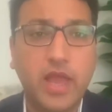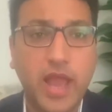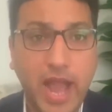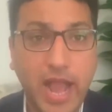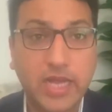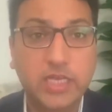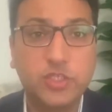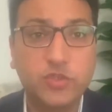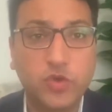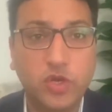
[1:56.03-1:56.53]

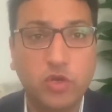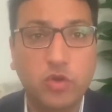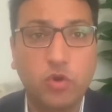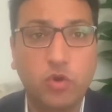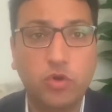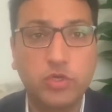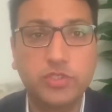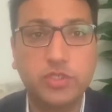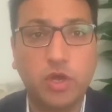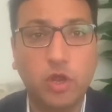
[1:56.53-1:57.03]
actual
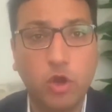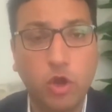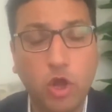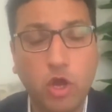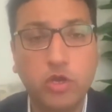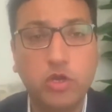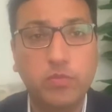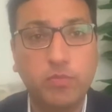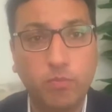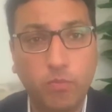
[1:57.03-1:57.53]
cost a
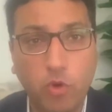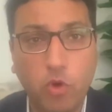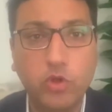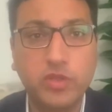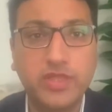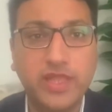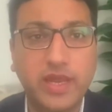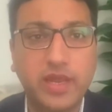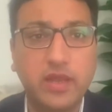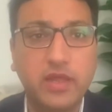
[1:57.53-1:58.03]
lot
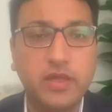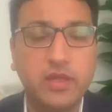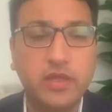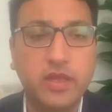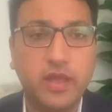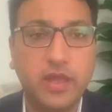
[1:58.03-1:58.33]
more than